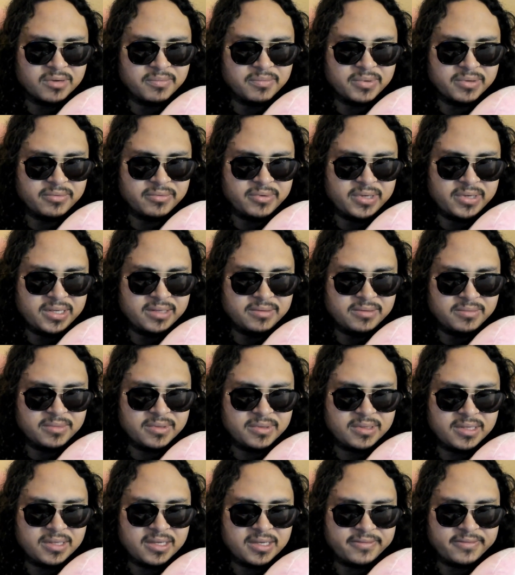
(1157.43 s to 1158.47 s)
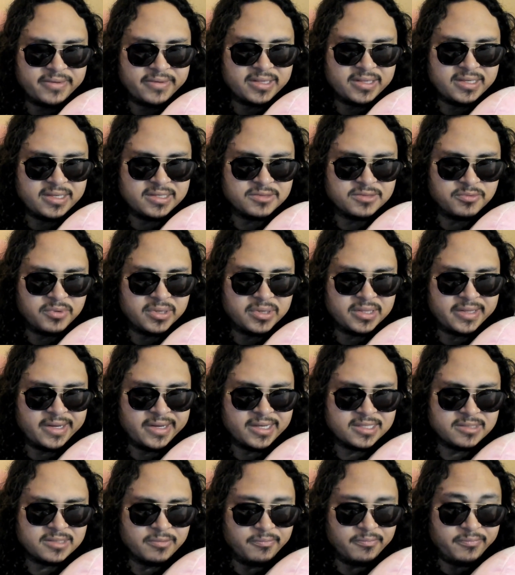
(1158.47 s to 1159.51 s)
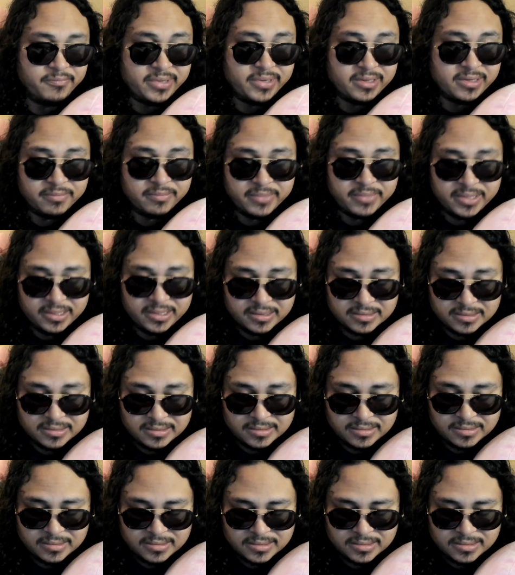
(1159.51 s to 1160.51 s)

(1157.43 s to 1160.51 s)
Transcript: but we give at least one last big meal